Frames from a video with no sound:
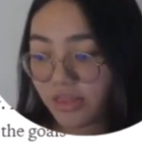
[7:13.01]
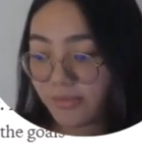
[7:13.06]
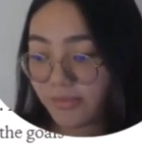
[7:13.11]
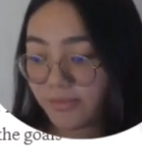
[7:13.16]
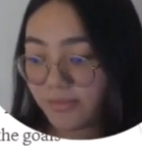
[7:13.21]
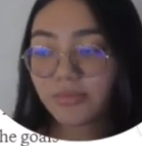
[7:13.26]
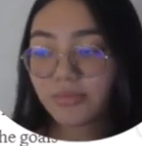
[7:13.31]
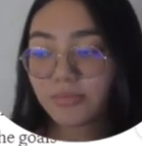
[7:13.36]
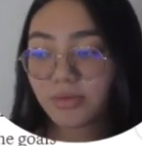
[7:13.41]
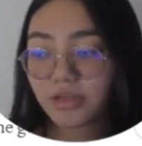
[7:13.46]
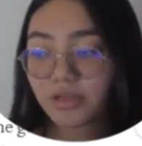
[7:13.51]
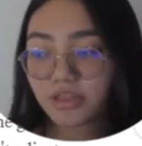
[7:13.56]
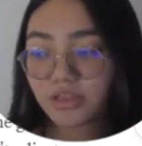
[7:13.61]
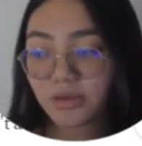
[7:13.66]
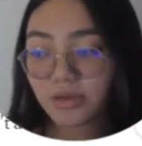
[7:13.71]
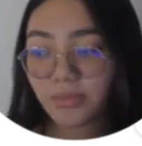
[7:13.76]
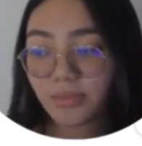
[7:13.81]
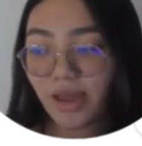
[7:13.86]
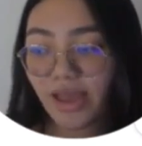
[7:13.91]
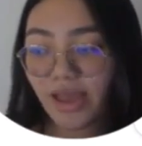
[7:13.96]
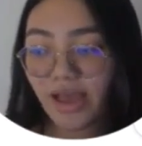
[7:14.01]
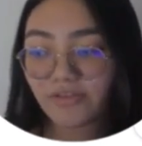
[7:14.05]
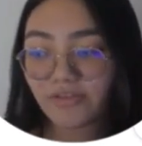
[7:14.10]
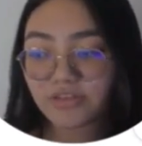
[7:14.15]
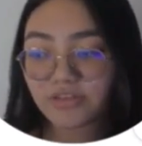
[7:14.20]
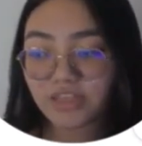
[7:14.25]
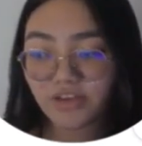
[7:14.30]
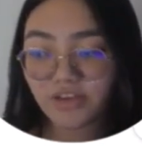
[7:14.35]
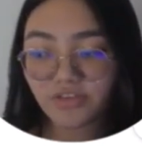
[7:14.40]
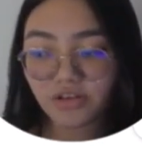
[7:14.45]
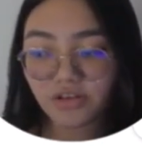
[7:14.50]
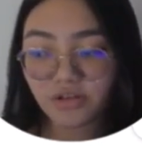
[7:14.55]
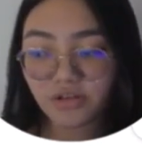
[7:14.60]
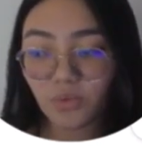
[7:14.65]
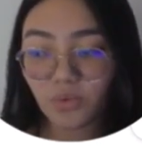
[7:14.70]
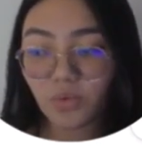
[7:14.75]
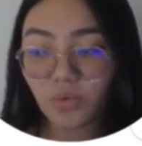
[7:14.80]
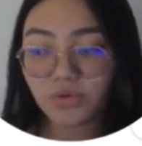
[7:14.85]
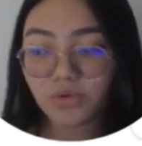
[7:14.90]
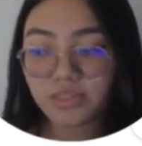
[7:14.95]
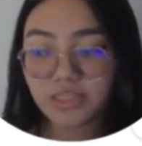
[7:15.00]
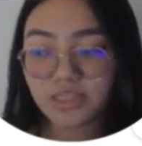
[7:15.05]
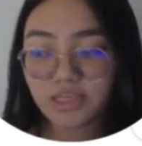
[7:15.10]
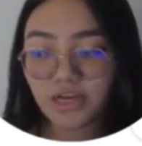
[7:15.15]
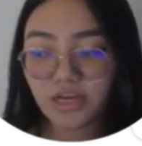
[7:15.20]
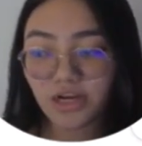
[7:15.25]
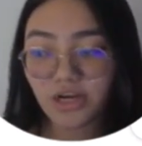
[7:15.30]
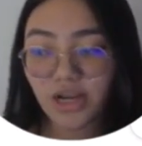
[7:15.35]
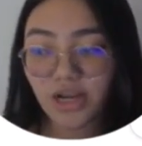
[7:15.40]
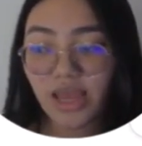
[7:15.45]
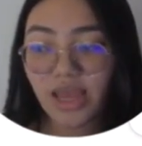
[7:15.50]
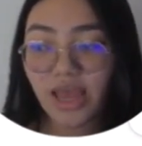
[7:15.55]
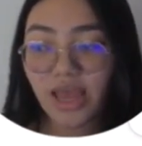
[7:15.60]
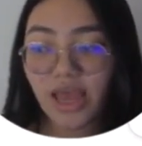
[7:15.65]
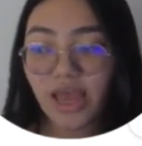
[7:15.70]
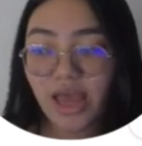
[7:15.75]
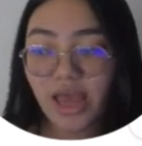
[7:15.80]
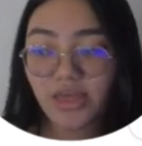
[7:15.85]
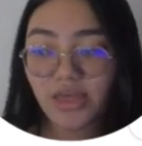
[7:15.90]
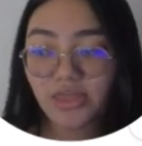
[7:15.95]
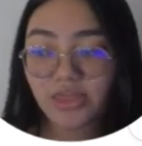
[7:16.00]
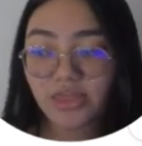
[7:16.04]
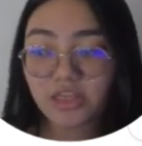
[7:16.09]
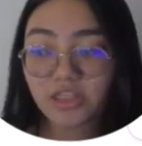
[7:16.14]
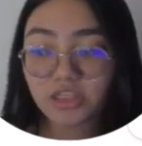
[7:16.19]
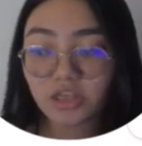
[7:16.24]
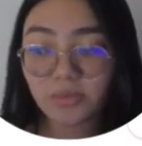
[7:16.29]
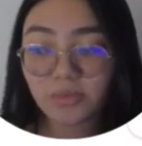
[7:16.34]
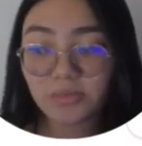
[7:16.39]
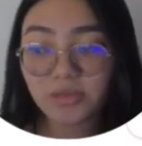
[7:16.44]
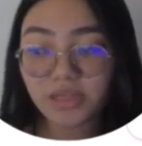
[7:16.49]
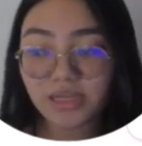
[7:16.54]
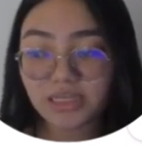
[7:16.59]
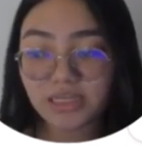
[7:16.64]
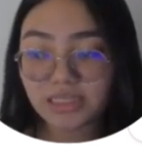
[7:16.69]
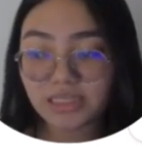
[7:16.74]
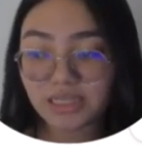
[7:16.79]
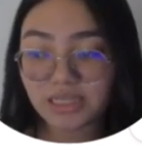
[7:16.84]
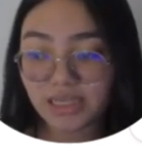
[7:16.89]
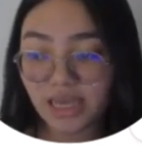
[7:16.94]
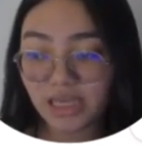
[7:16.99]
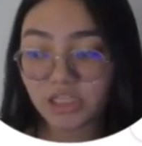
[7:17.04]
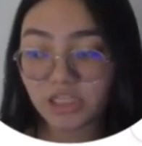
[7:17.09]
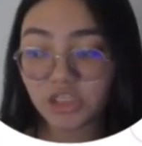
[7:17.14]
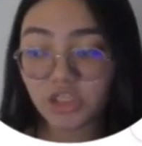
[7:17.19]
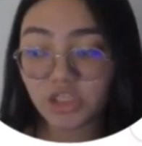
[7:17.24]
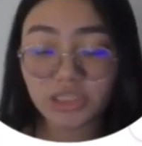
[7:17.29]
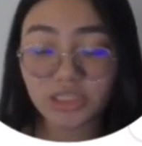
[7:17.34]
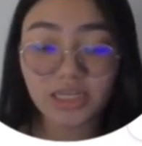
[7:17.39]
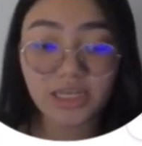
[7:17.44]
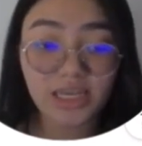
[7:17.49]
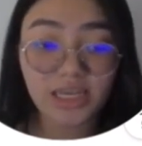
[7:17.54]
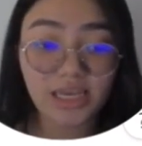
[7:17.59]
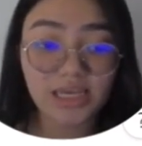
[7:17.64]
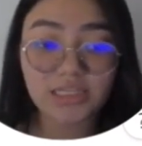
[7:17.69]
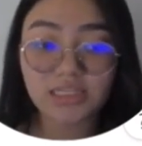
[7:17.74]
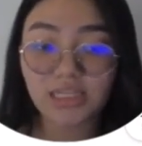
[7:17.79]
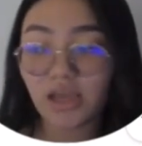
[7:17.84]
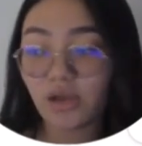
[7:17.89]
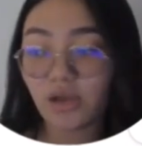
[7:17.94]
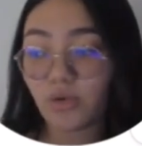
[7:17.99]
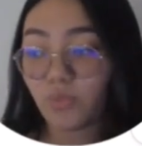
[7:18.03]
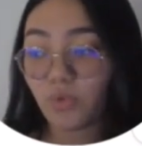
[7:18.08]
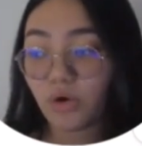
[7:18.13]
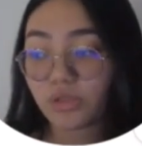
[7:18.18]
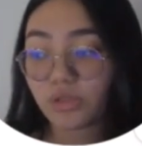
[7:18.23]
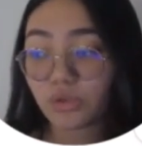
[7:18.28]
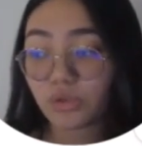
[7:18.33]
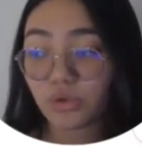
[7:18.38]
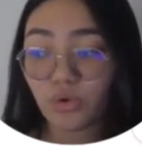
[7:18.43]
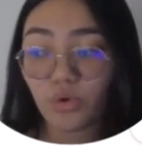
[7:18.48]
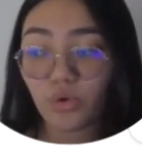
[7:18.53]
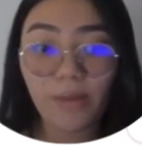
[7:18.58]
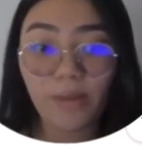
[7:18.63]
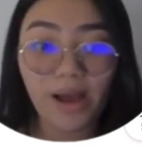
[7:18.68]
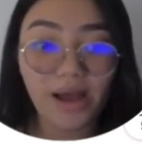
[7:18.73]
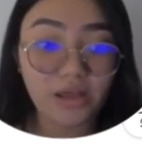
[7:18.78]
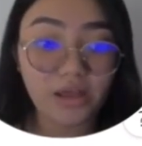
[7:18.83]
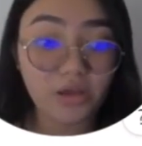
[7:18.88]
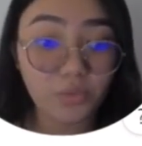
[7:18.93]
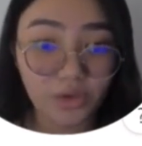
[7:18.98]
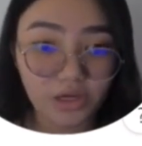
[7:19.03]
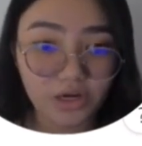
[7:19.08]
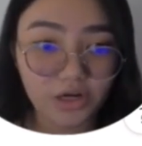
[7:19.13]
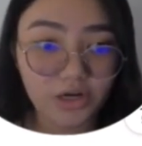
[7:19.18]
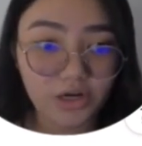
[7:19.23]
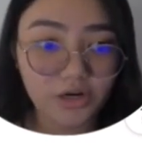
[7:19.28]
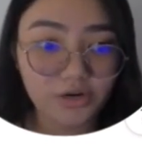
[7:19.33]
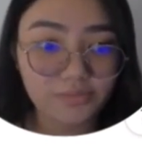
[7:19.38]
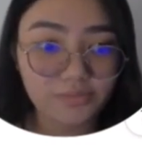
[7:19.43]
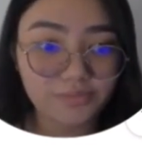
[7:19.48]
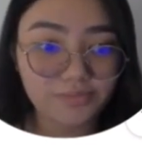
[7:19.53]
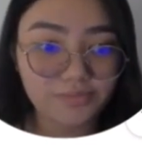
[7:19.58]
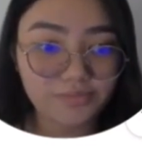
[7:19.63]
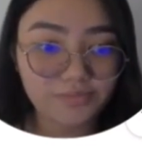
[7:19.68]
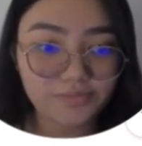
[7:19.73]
At the bottom, I have several quotes here and the sublinks again just in case I want to go back quicker.